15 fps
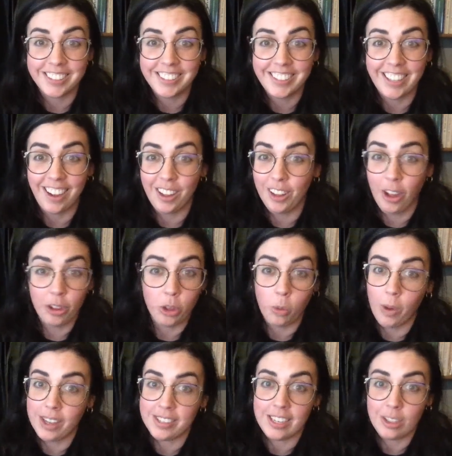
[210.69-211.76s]
along the
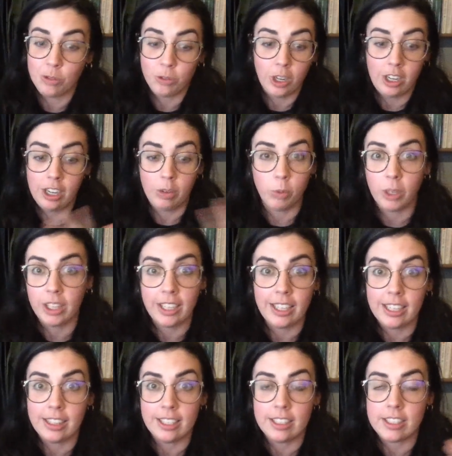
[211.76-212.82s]
Wasatch Front and really in
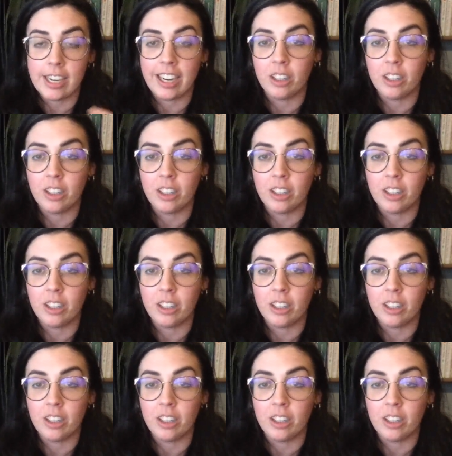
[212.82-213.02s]
the entire